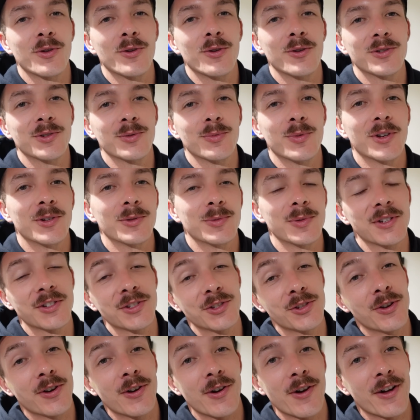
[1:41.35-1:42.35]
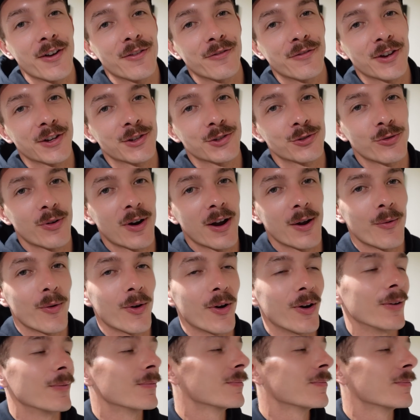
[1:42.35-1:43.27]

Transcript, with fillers: holes in walls because you don't know how to fix drywall.